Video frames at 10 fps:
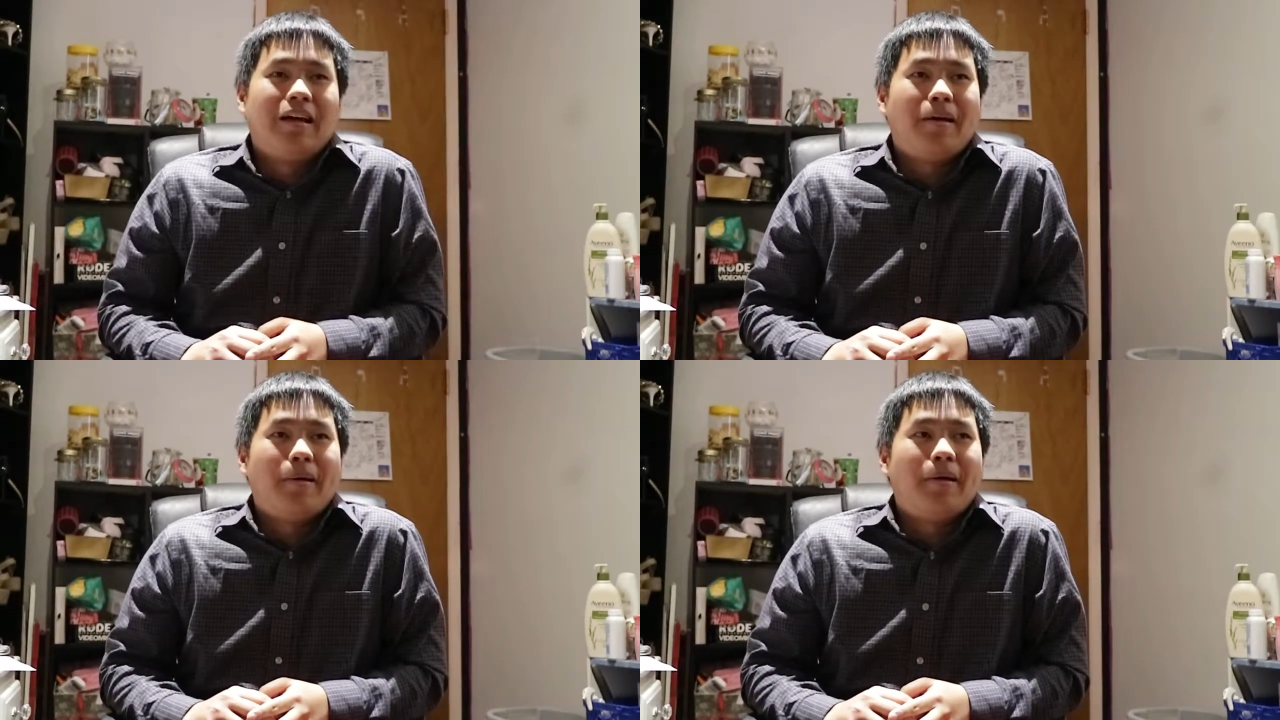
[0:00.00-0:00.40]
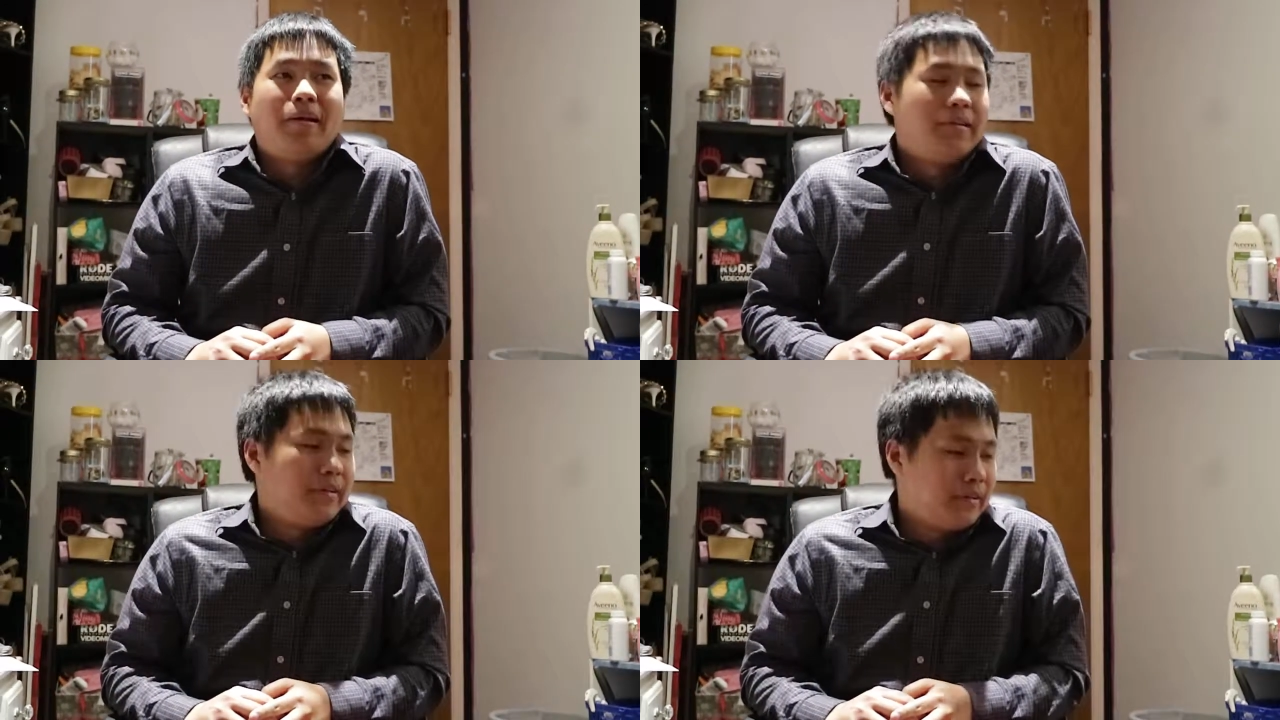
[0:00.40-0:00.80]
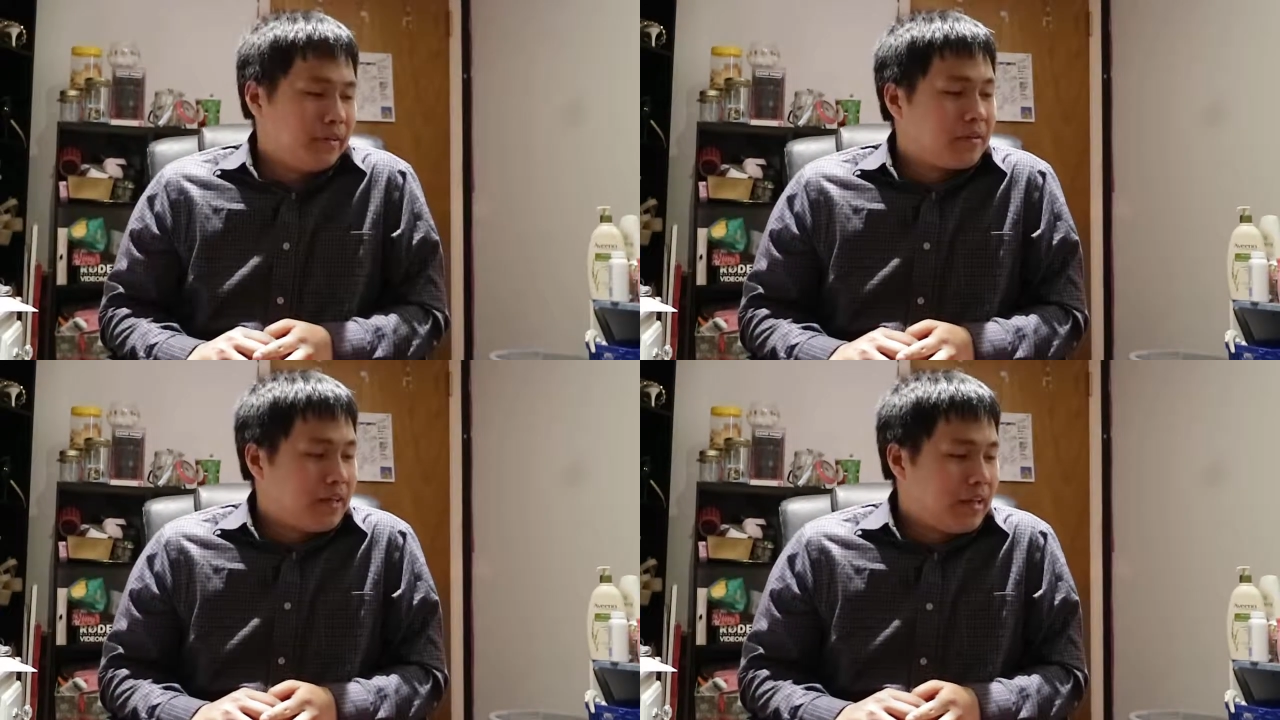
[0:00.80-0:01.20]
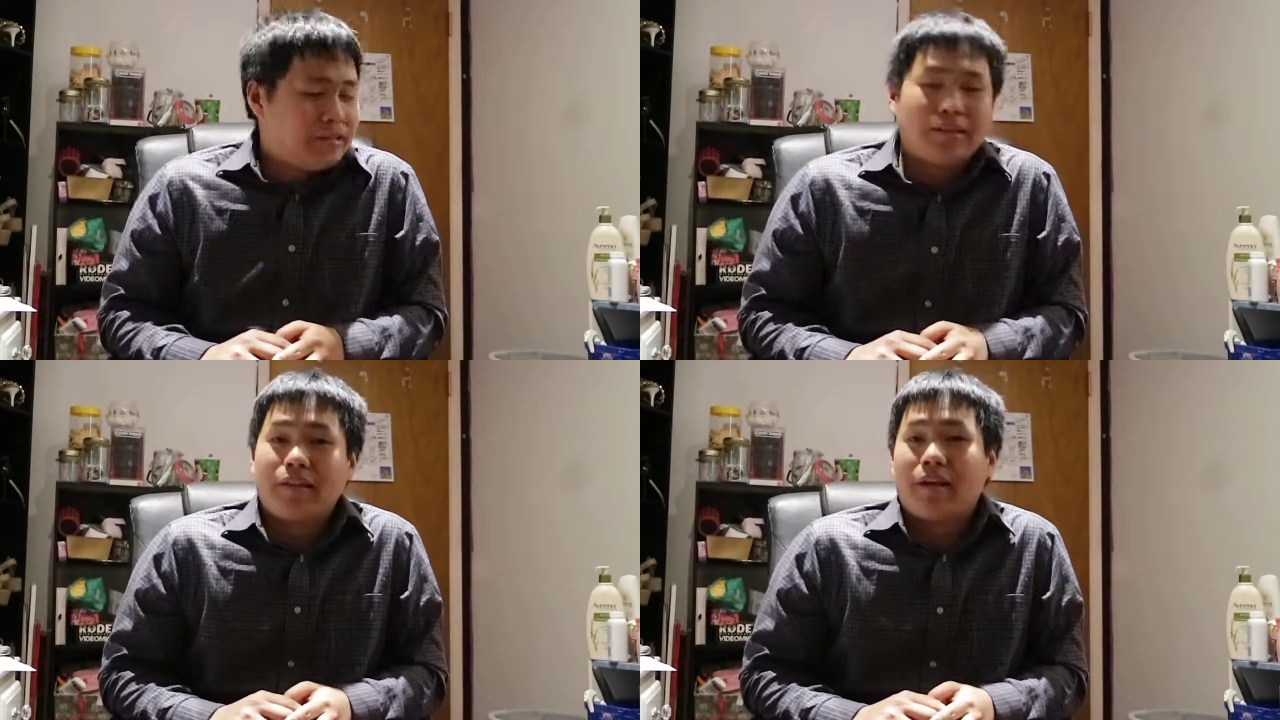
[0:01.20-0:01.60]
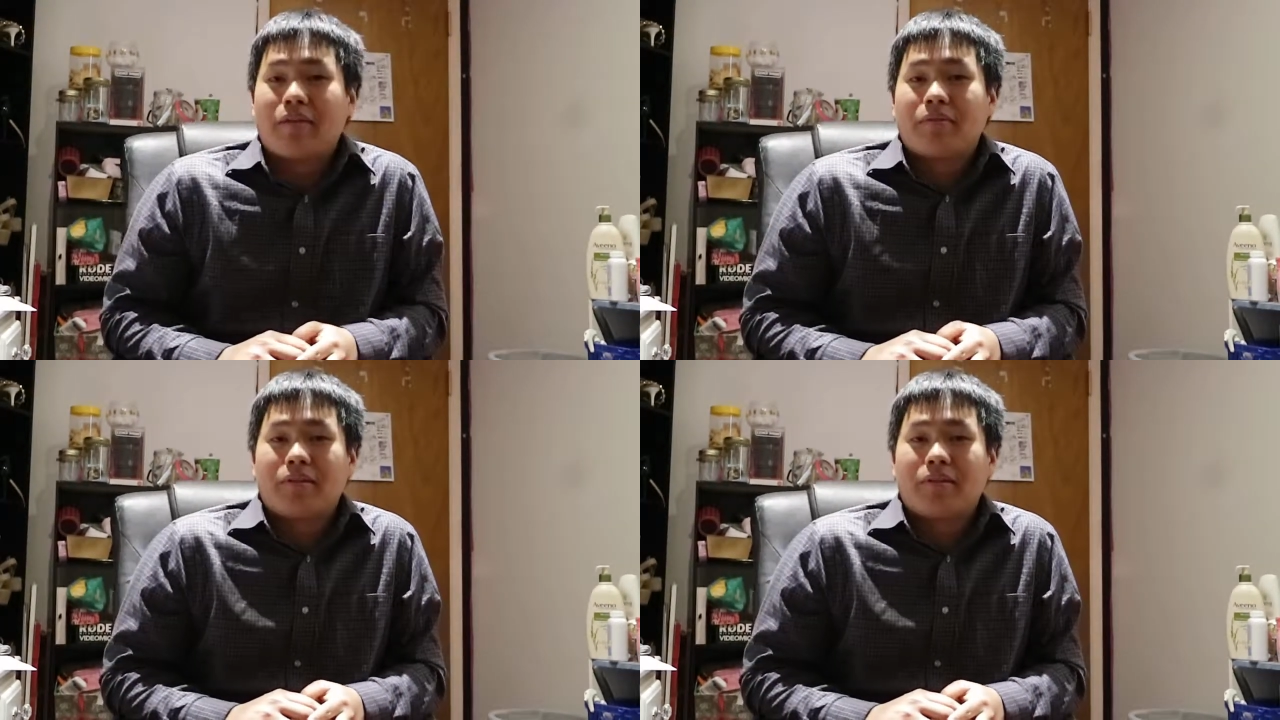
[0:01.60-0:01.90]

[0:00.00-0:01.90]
Okay, he's still there.